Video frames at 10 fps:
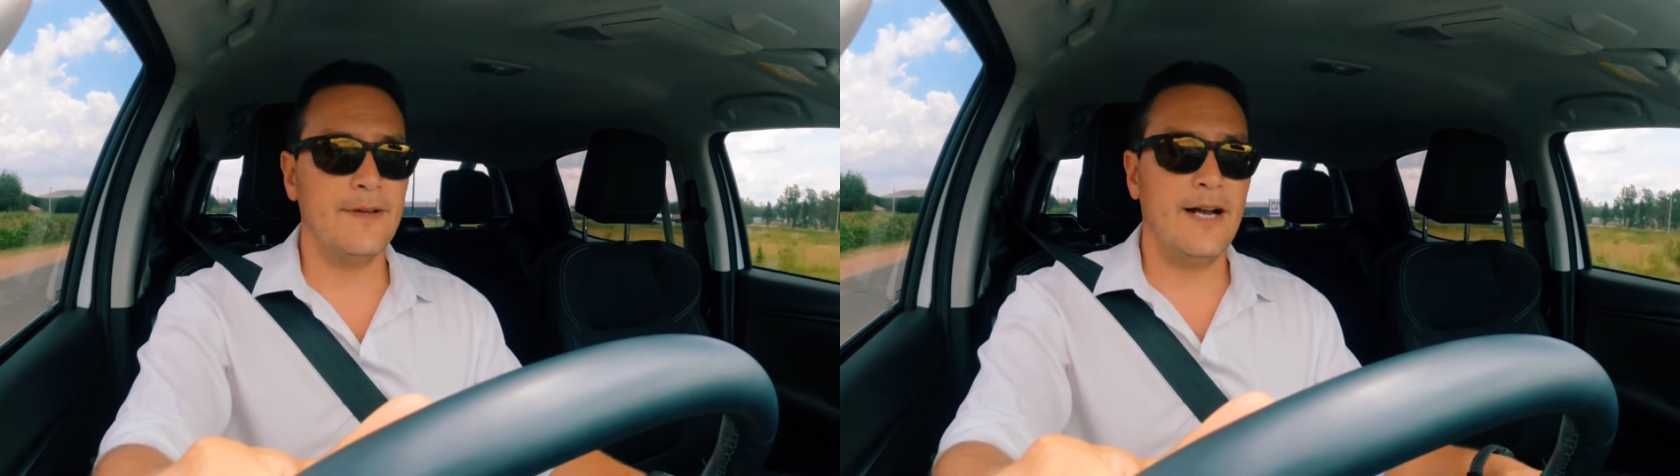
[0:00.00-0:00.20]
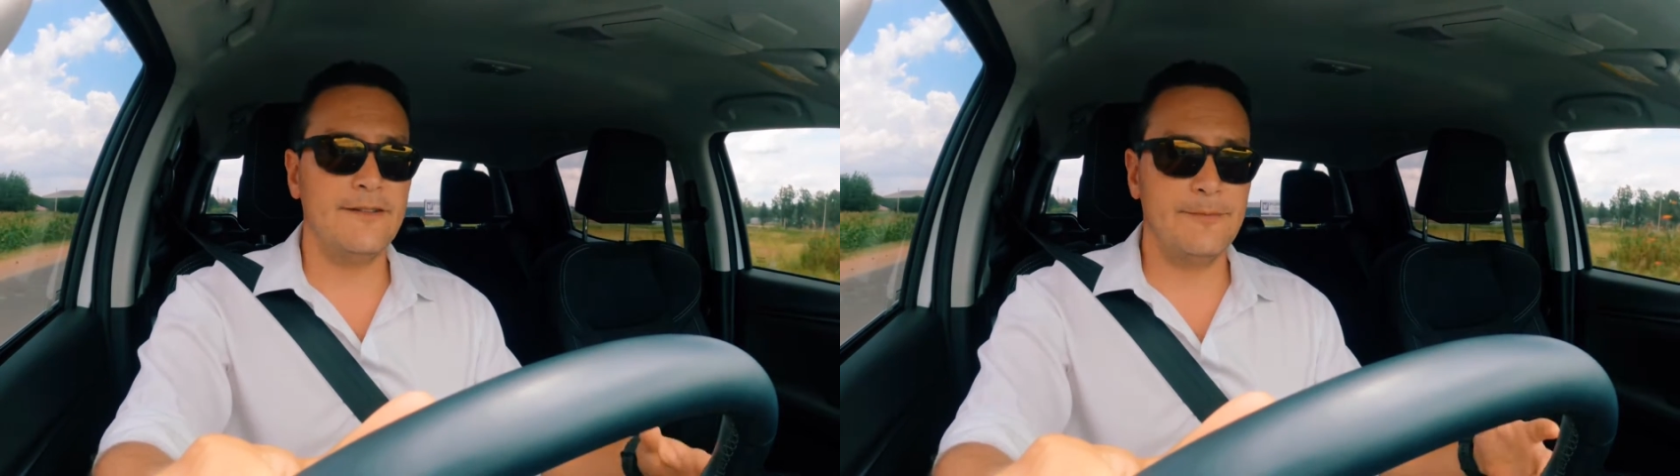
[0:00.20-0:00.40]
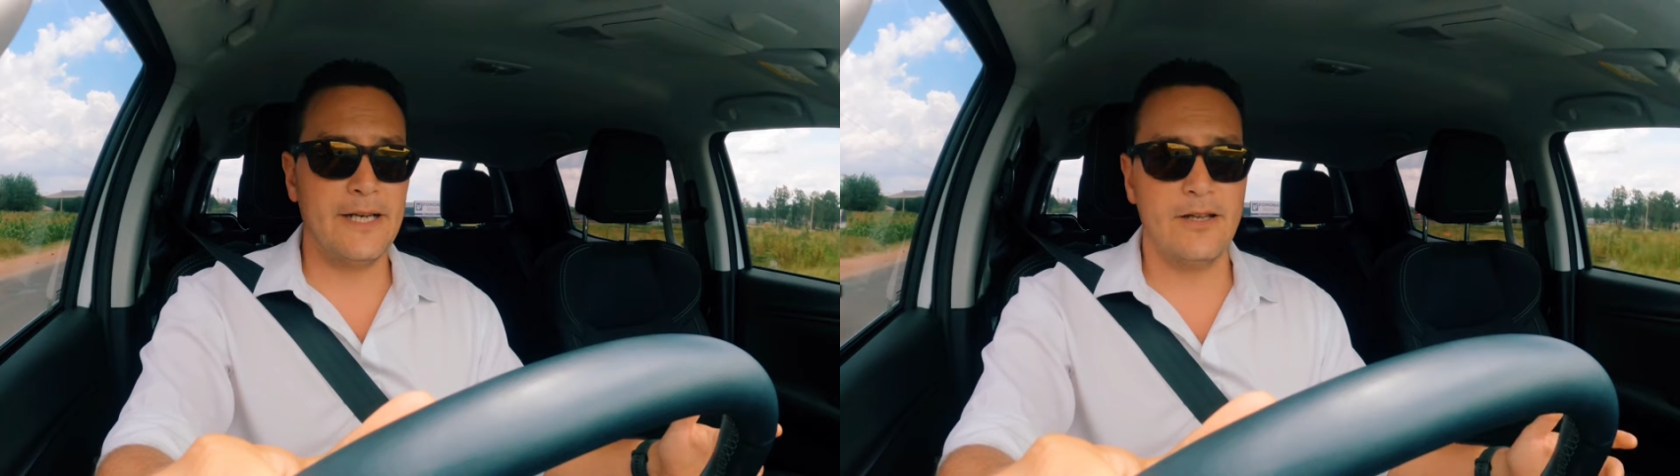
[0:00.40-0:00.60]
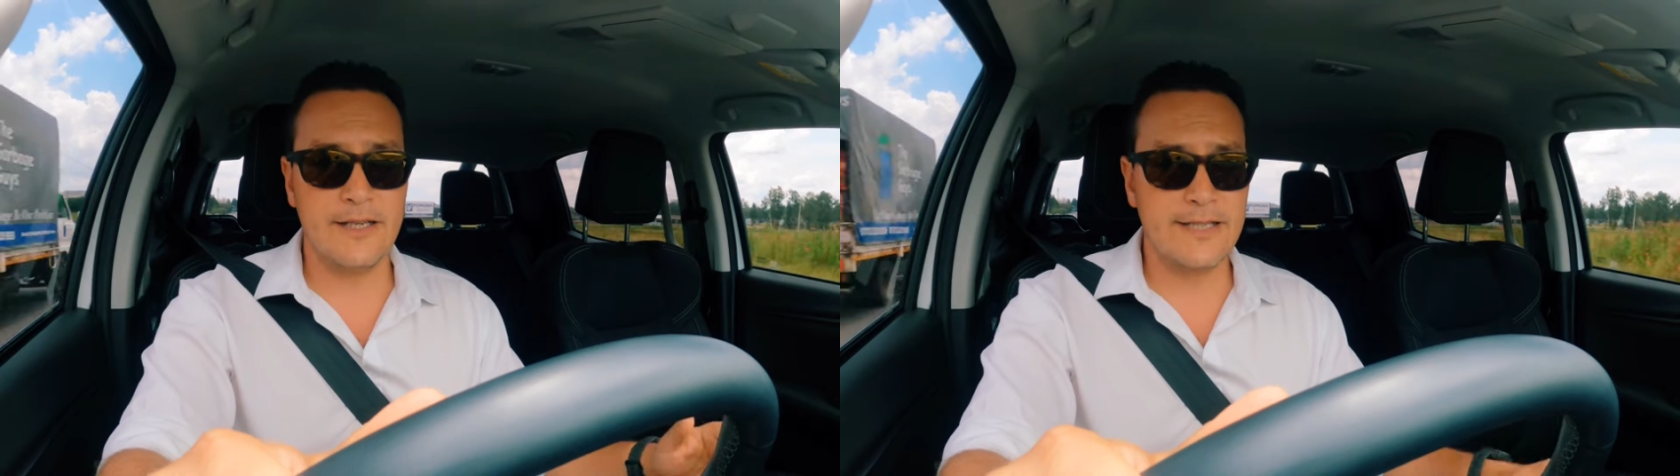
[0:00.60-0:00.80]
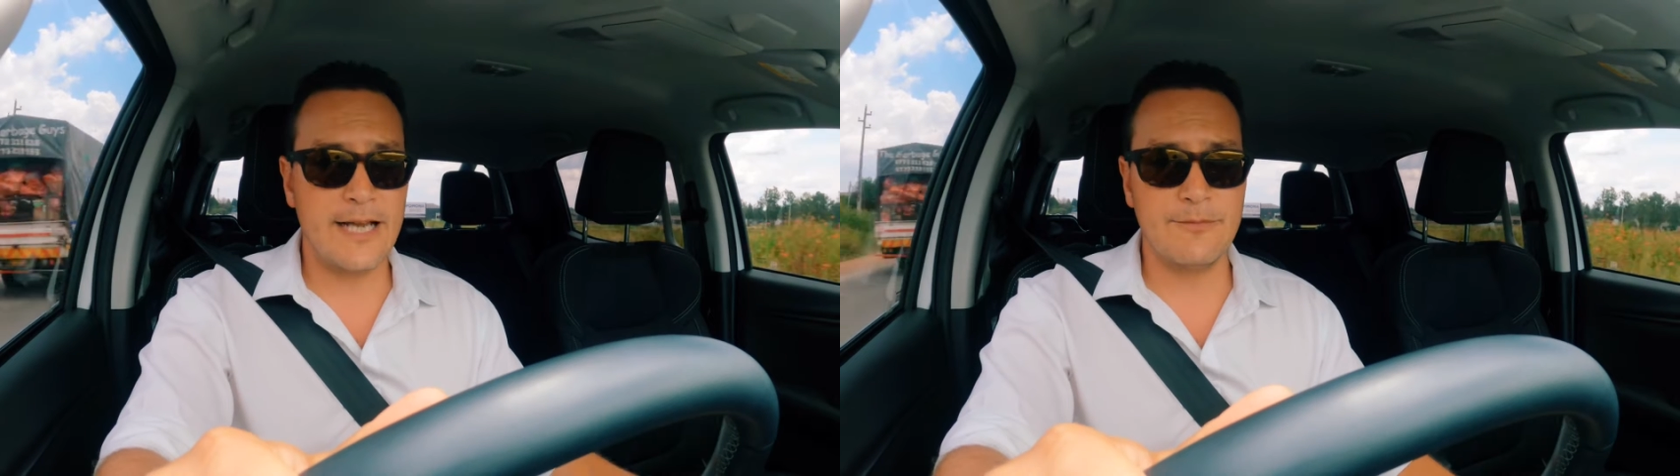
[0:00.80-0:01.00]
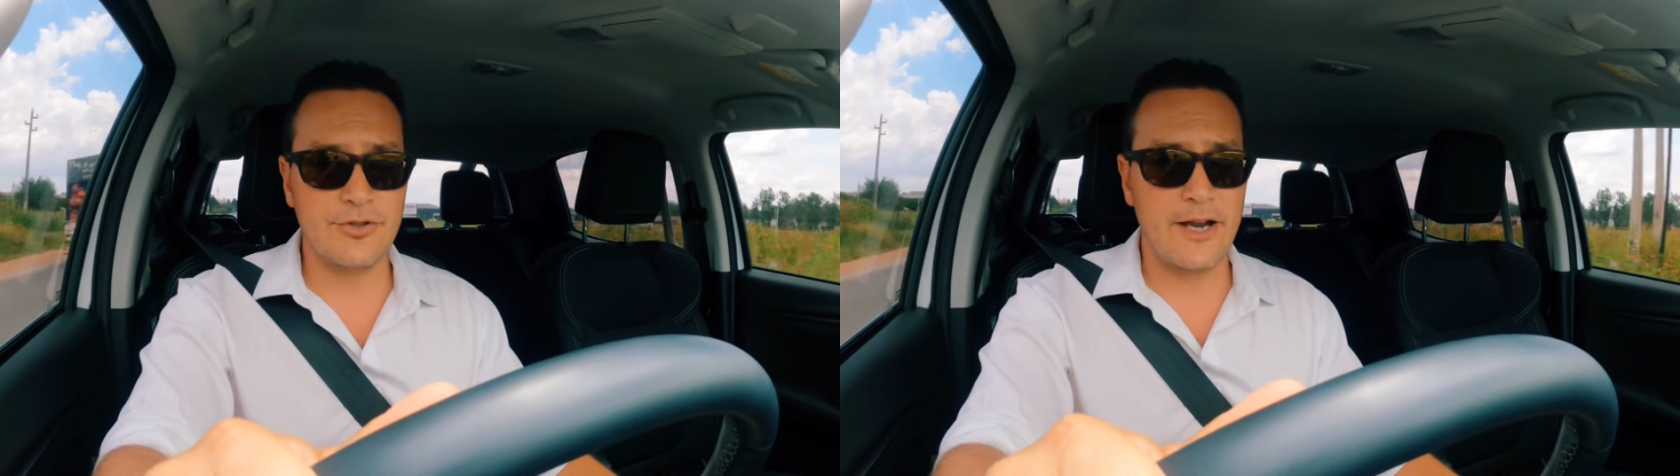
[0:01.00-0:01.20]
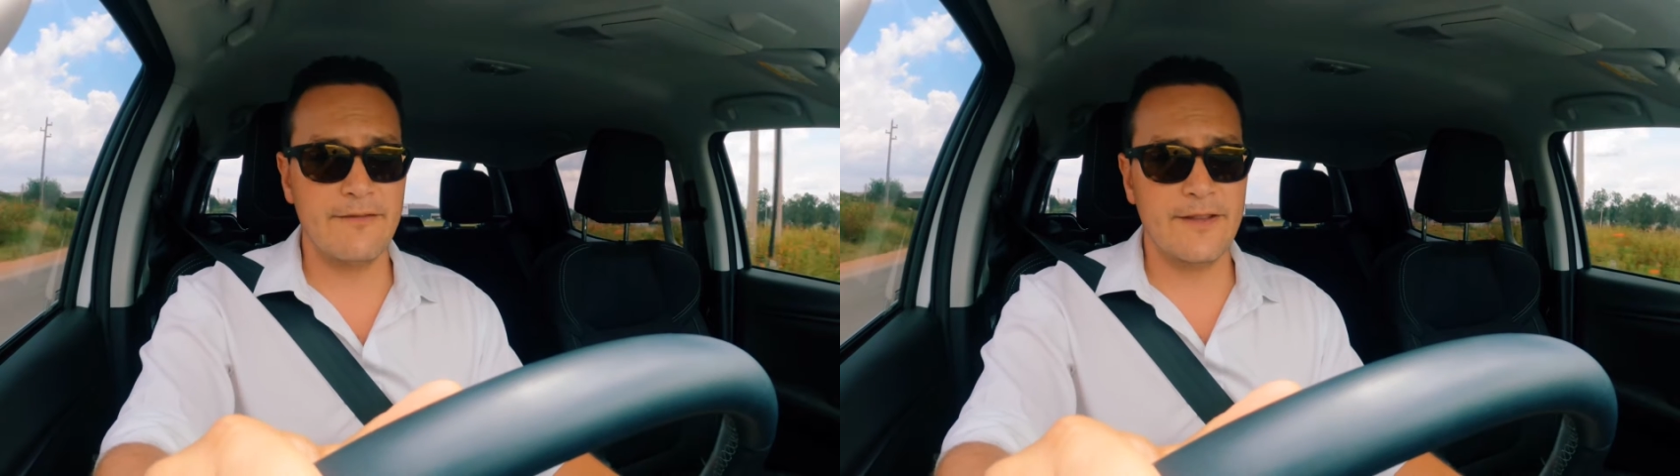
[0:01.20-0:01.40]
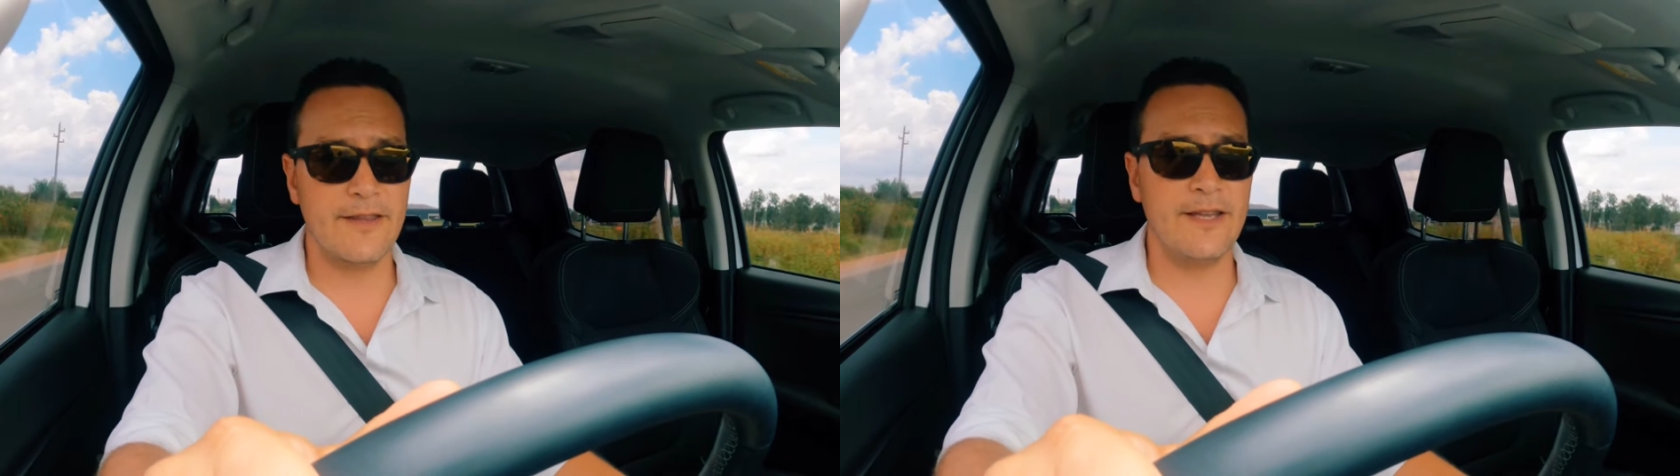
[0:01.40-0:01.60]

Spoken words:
I've spent a lot of time driving